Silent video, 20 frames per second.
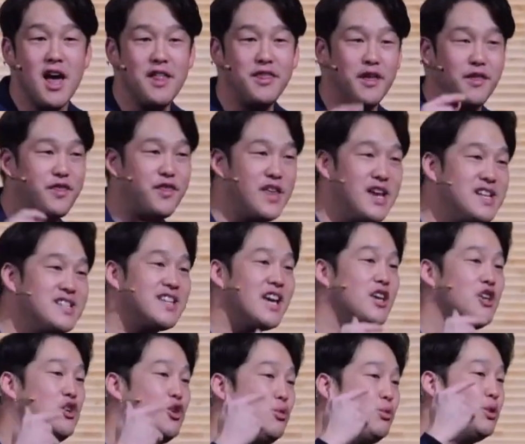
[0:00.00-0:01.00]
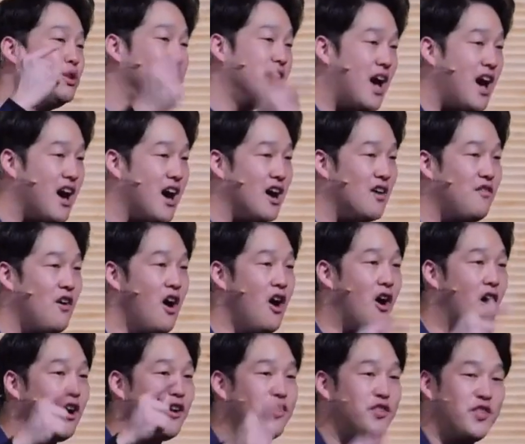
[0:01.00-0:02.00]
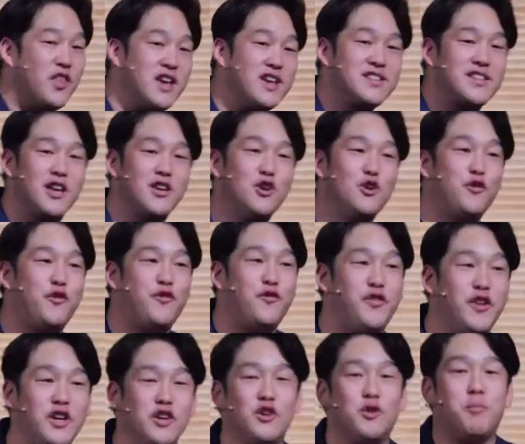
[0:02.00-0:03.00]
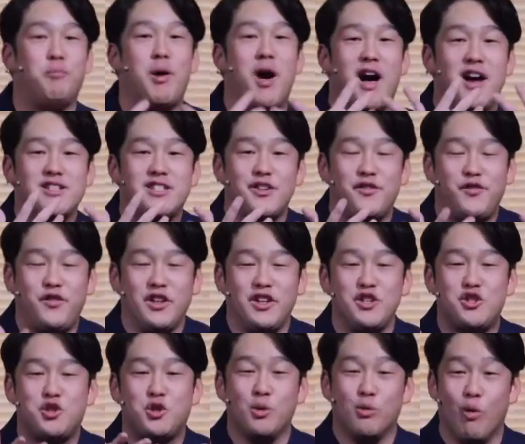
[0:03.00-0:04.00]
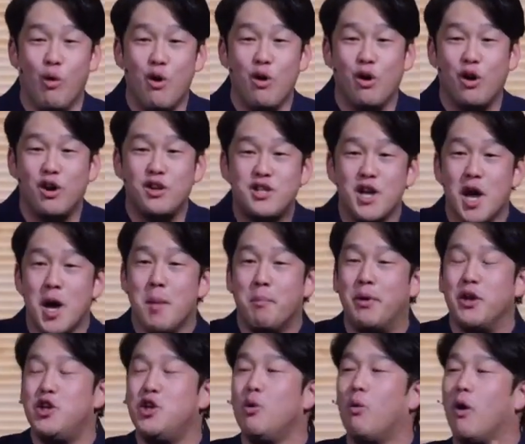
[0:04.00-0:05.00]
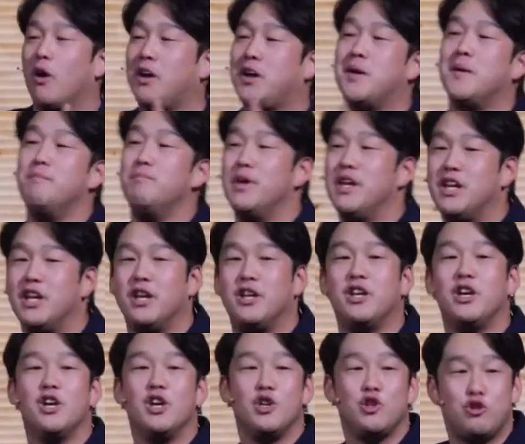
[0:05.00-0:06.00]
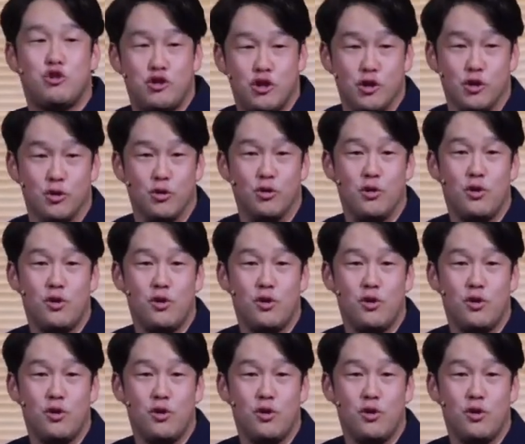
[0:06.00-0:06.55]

The things that you love are things that you feel positive feelings towards, but you are committed to.